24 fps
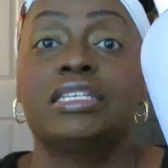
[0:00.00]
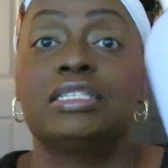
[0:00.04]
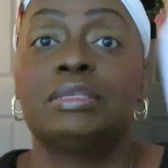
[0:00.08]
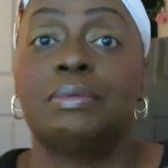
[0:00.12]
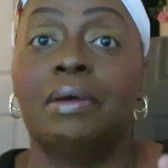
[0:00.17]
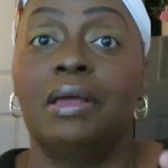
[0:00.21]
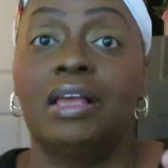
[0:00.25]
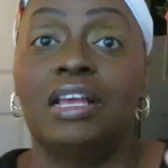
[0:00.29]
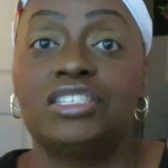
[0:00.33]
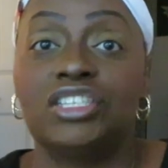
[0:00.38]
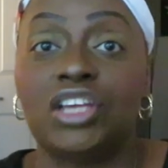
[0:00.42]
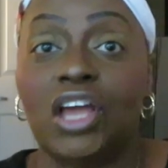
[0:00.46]
as,
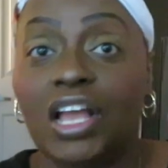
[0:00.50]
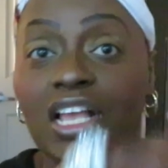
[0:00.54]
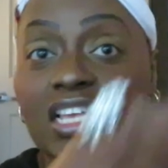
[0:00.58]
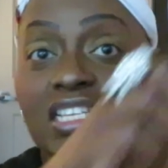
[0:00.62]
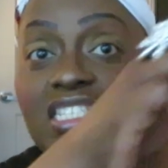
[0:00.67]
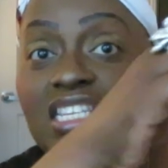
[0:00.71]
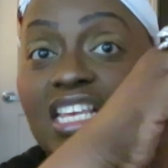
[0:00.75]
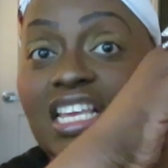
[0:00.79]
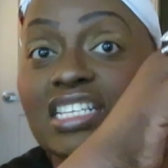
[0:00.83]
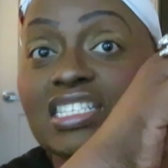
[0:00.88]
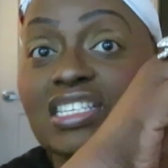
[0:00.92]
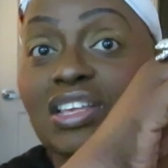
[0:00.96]
as y'all can
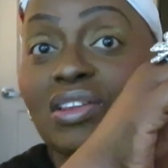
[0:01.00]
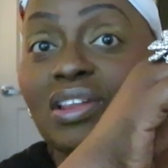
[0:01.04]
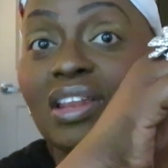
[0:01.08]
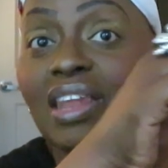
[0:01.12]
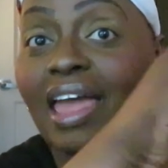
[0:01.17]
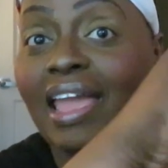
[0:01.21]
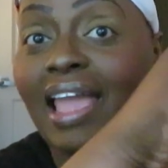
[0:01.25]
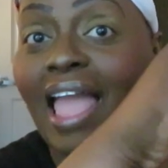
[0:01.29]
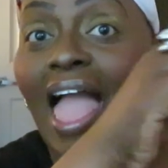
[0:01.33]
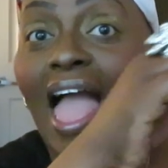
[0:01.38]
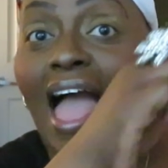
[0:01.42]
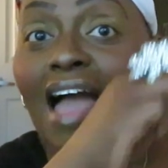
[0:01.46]
see, it's only
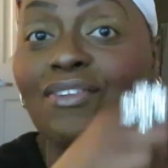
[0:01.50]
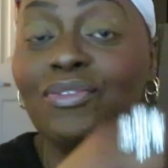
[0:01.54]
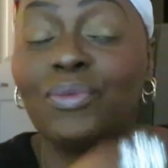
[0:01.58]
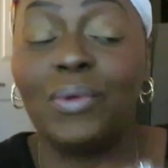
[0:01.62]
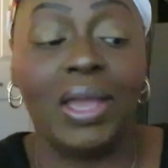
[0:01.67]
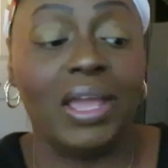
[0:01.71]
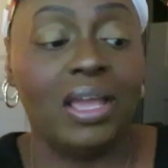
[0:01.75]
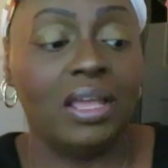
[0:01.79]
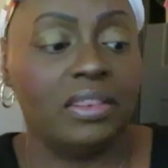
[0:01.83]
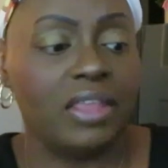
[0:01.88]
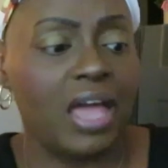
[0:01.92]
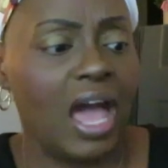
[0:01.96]
like
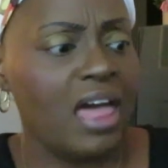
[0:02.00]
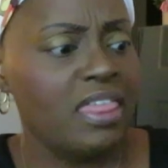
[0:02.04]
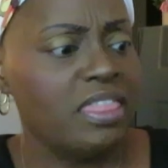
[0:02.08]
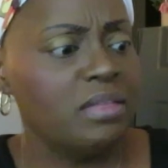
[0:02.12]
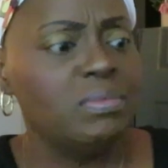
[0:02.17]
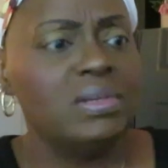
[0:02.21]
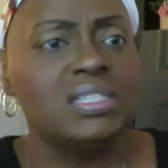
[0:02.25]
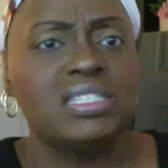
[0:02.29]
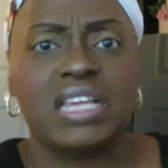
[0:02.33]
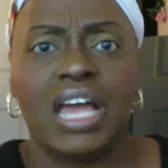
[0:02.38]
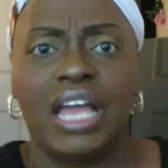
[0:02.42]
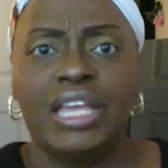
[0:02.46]
halfway. The other
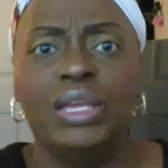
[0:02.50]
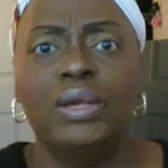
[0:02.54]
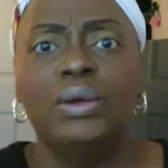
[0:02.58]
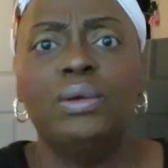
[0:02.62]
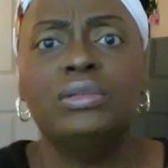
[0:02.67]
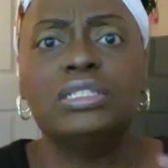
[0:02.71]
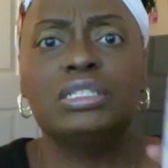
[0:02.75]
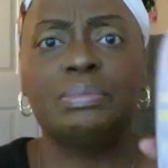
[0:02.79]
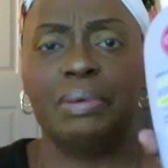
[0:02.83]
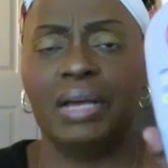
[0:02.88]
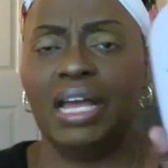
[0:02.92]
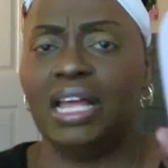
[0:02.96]
ones I
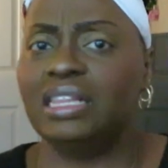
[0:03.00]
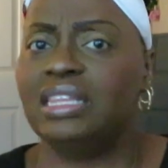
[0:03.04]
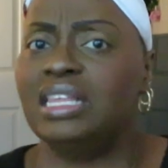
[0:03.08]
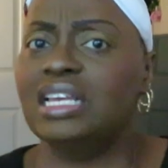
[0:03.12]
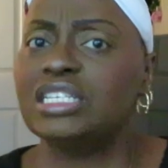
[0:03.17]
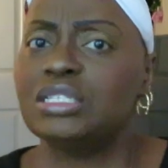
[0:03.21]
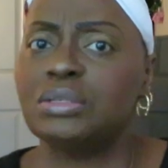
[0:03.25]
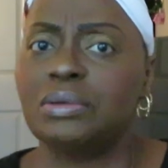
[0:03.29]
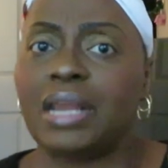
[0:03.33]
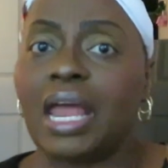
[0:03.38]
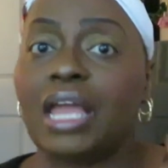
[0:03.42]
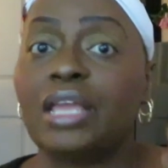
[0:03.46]
use, but
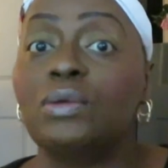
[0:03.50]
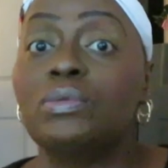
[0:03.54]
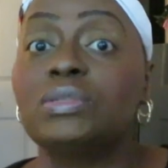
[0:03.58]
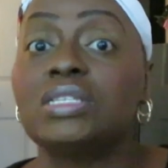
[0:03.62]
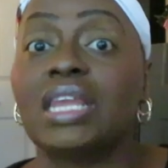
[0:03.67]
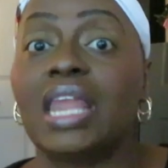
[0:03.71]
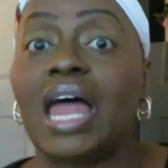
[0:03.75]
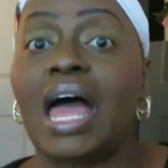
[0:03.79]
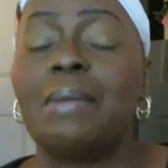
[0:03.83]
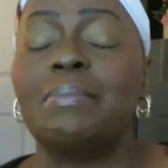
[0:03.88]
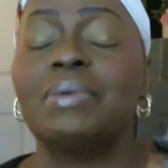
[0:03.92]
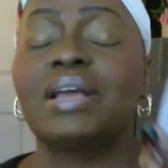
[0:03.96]
this one I use
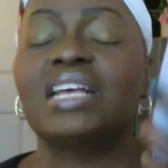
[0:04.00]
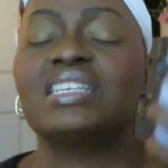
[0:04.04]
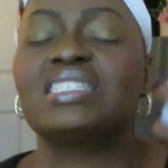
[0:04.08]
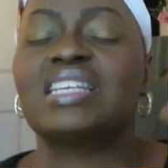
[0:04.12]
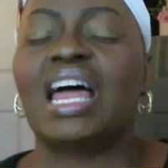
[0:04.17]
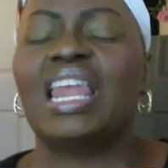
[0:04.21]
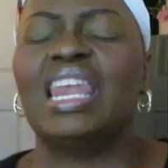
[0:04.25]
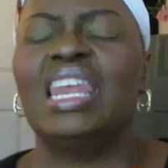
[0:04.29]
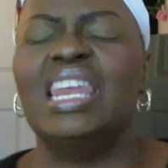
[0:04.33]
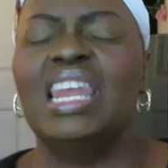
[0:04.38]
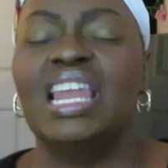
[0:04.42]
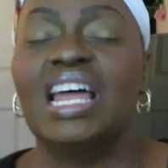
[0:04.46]
a lot because
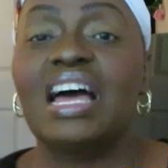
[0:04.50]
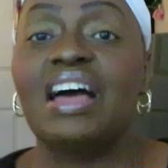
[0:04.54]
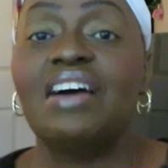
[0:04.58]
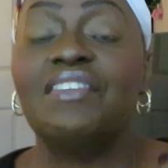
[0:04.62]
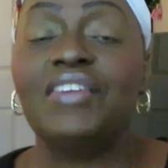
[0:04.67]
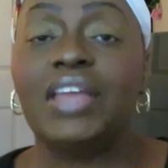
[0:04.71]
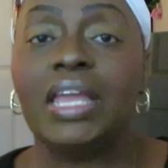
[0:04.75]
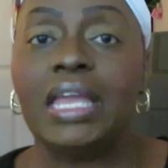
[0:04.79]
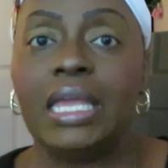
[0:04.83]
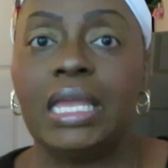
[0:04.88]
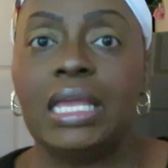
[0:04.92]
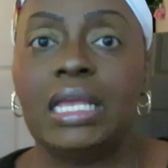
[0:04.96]
I
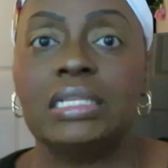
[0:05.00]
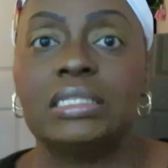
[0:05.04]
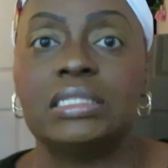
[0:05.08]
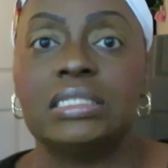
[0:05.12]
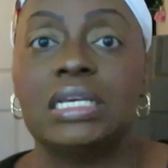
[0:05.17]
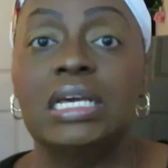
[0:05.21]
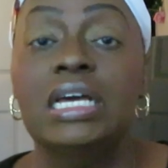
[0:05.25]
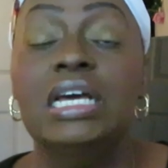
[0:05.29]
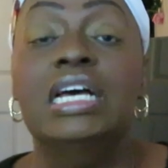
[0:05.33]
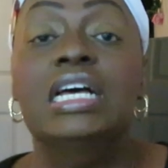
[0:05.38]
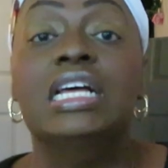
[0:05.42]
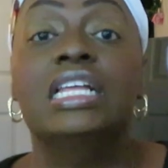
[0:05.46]
love it.
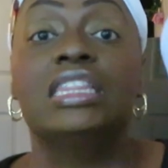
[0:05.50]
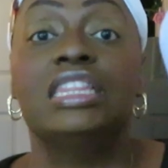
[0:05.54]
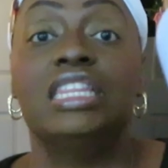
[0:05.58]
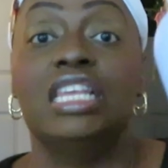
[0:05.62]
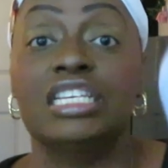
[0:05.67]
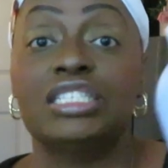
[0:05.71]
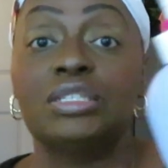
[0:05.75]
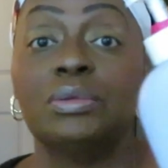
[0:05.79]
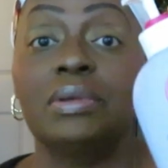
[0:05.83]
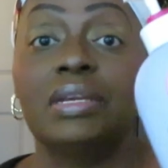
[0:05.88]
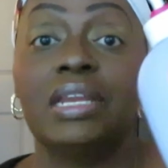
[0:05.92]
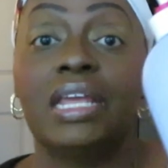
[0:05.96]

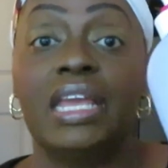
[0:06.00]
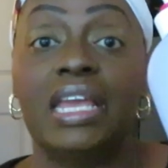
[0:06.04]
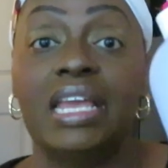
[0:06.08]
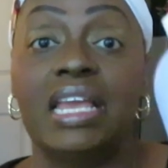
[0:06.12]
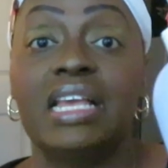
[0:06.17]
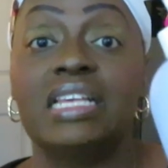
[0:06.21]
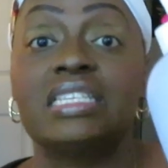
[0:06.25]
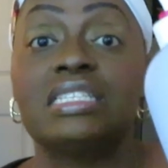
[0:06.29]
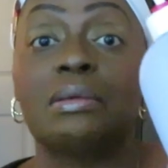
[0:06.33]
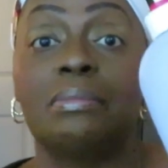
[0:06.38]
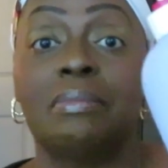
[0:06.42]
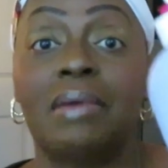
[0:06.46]
This one
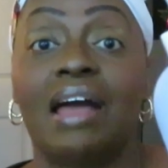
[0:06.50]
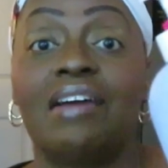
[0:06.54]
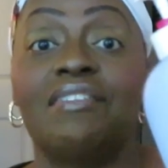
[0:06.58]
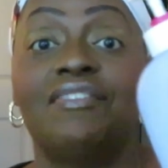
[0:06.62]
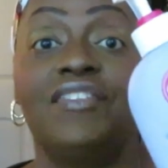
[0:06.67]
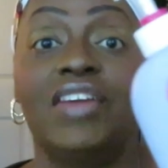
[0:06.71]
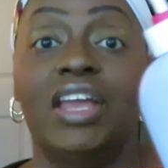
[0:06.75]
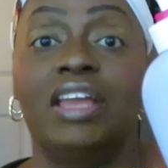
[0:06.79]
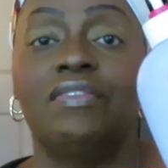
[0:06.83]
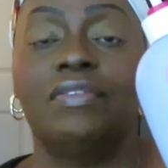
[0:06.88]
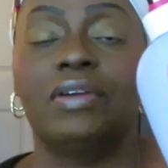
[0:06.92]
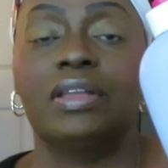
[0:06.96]
is my
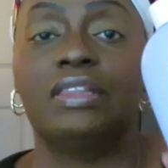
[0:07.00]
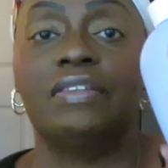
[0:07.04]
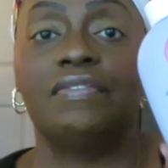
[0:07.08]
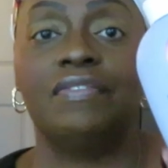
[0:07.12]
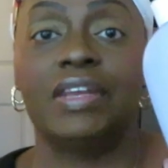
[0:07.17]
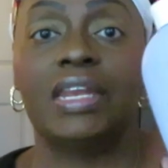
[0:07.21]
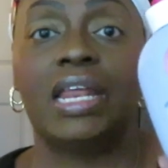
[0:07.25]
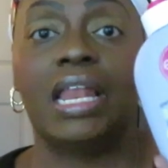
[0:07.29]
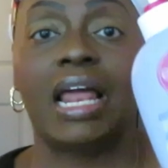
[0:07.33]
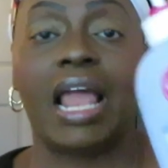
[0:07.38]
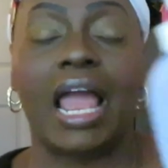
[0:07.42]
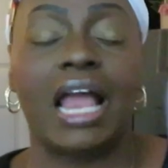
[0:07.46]
favorite, the
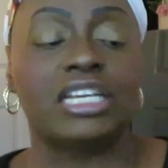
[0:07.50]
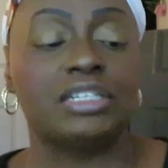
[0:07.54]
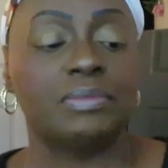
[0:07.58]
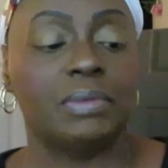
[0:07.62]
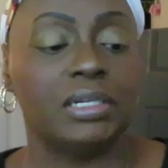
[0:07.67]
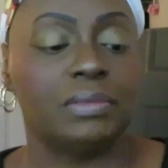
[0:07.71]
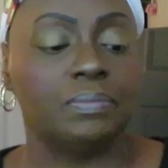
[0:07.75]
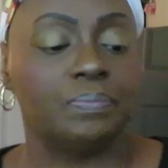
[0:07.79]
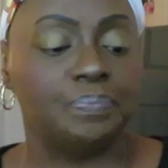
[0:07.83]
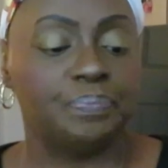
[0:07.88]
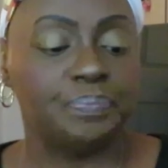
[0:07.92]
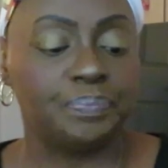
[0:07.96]
Vanilla
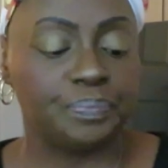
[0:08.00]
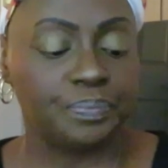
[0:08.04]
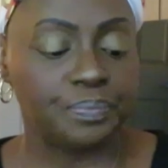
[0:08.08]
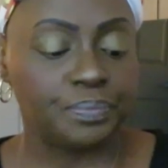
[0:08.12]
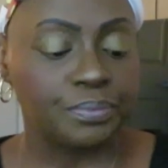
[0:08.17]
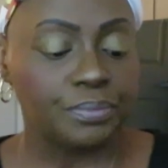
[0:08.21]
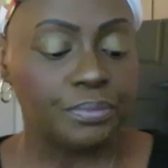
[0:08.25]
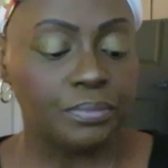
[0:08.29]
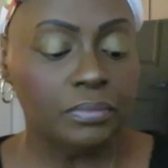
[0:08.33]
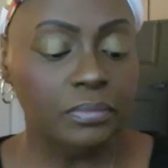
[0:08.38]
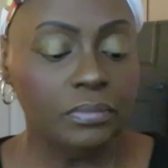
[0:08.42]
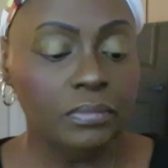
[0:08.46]
Cashmere.
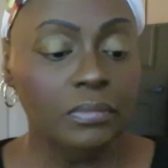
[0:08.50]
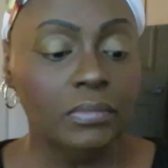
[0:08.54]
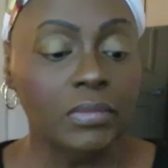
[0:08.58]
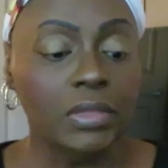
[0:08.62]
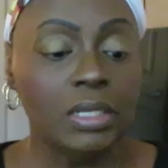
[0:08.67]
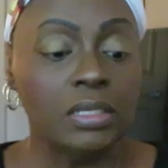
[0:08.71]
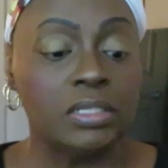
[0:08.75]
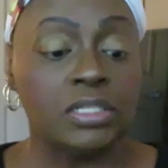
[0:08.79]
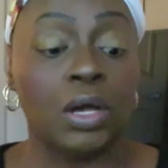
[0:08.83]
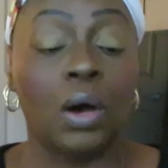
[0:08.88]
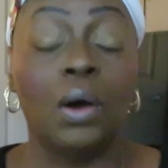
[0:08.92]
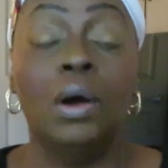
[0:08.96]

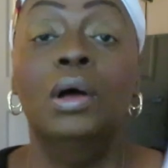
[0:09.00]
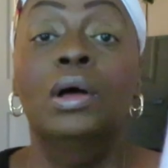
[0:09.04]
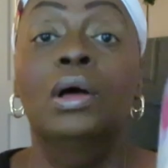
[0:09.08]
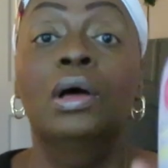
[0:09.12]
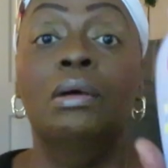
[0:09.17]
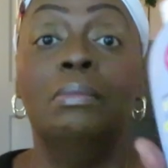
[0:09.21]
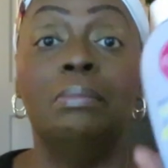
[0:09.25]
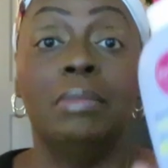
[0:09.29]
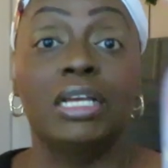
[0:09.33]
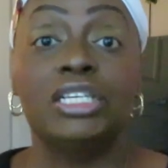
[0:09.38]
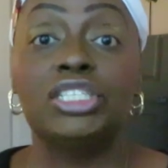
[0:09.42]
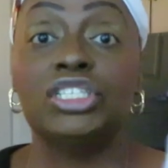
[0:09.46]
So
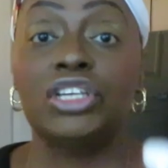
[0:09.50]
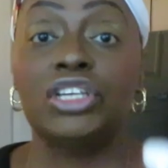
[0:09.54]
make